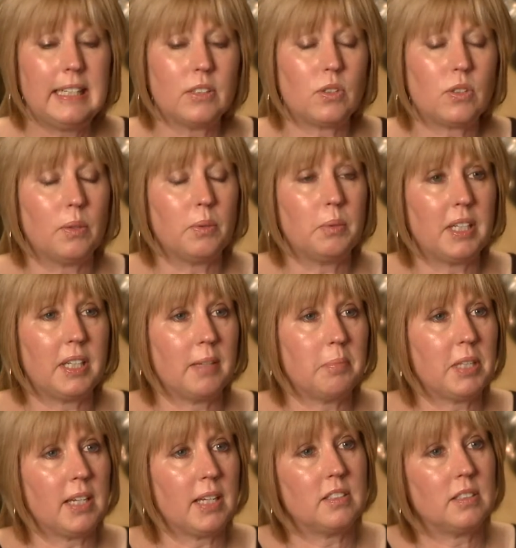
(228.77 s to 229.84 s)
So when I
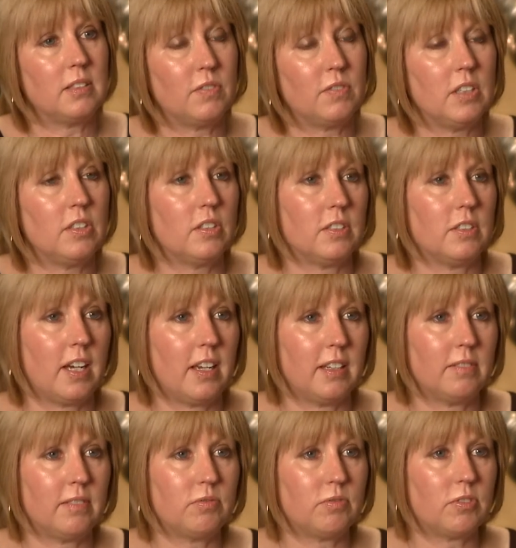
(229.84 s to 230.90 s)
planted the vineyard,
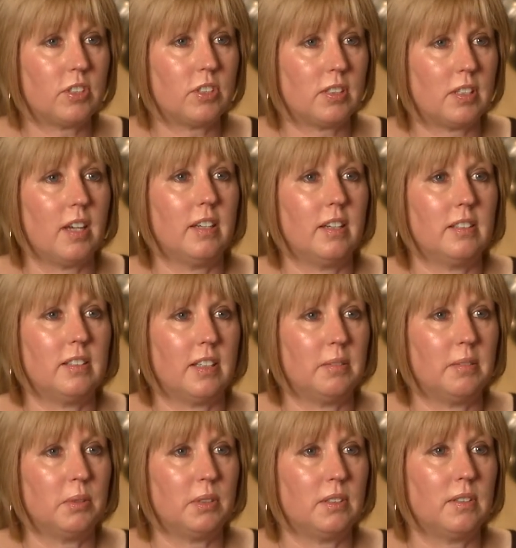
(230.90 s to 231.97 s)
I decided I
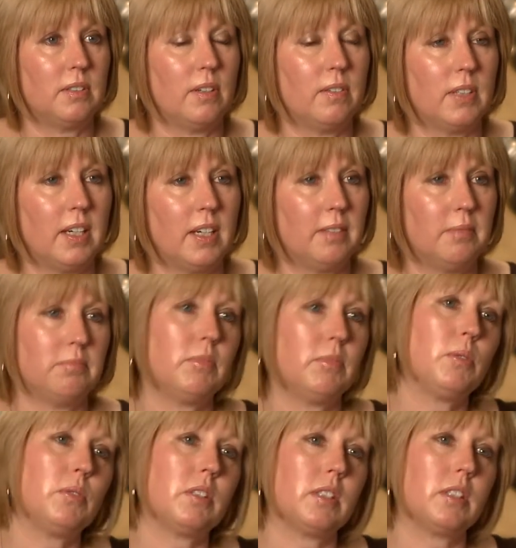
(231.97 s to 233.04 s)
would
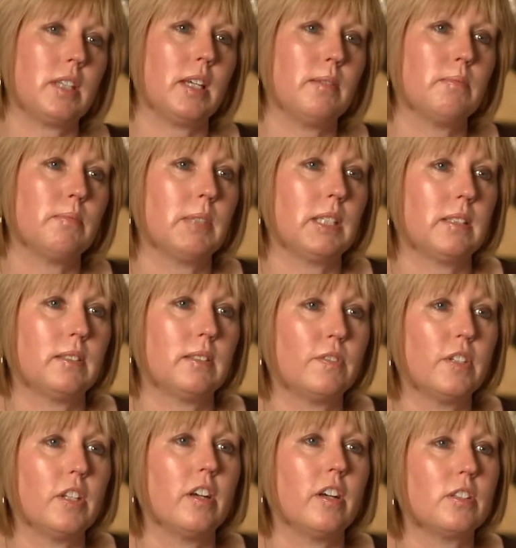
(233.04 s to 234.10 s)
use the same
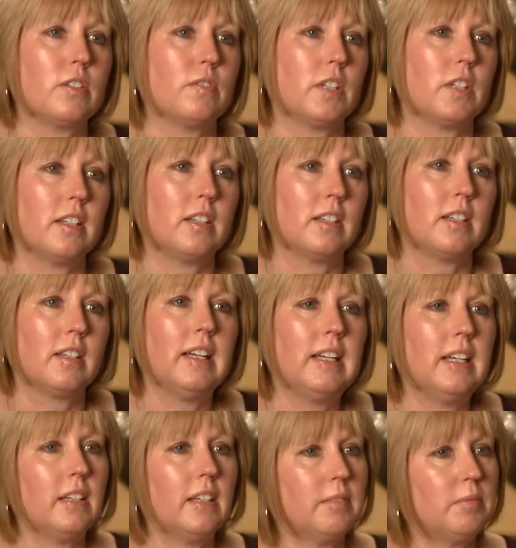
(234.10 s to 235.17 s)
philosophy.
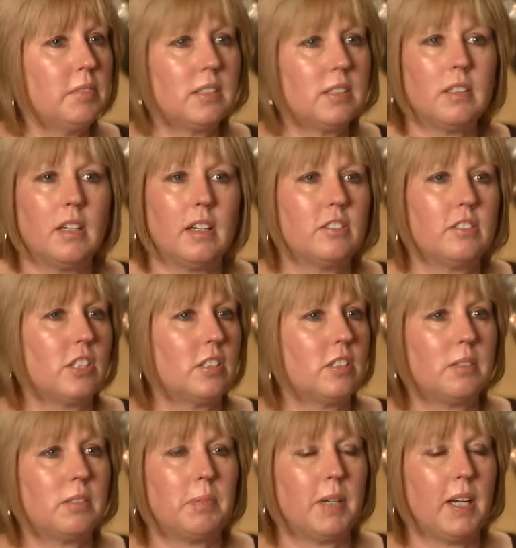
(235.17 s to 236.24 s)
It's not
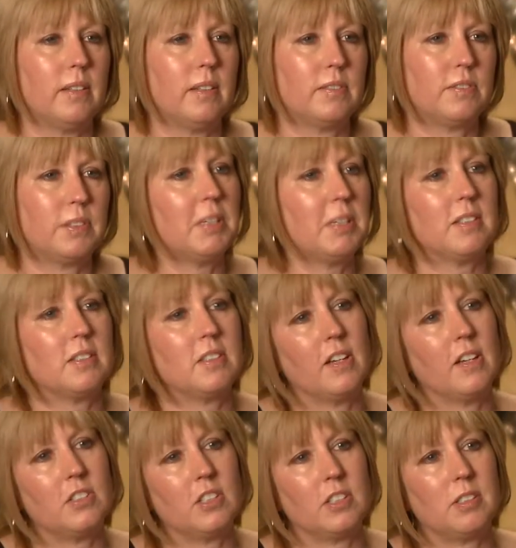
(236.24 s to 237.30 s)
just about, for me, it's
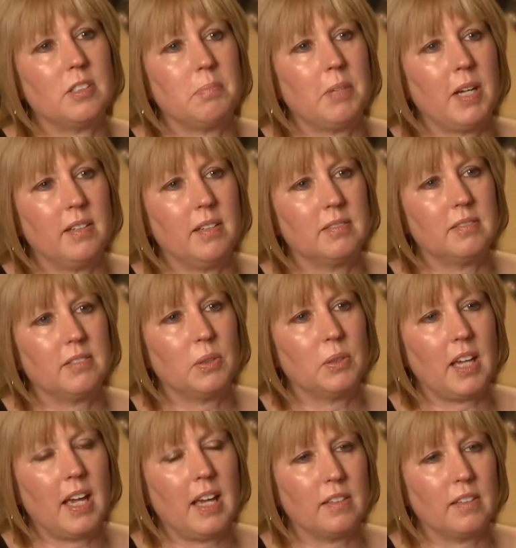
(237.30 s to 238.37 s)
not just about
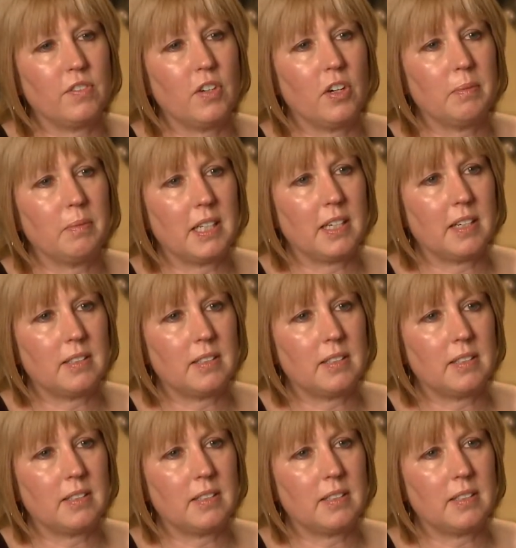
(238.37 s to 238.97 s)
organic farming.